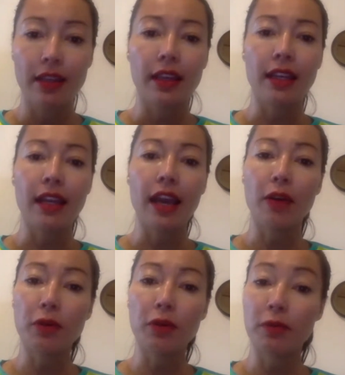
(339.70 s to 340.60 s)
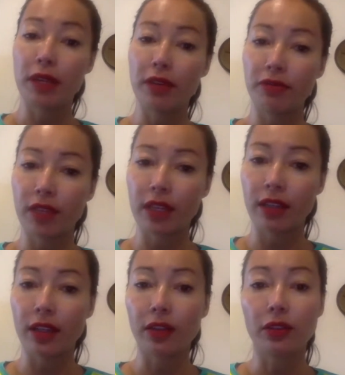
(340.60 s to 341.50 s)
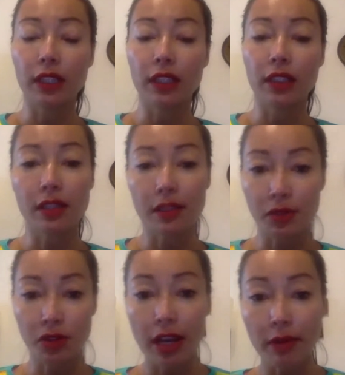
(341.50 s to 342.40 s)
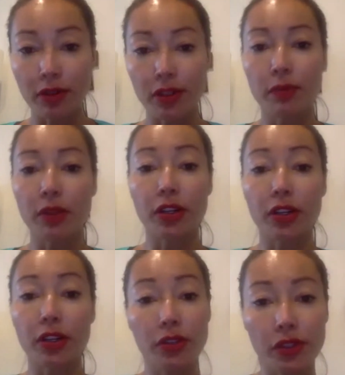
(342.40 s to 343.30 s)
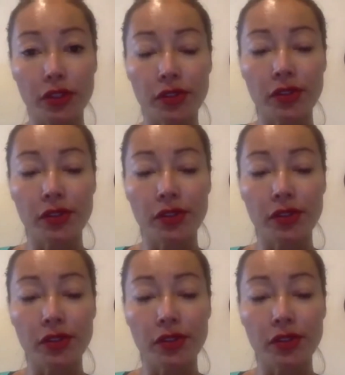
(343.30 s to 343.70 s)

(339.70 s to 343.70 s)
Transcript: and how it would benefit not only our subscribers but our users.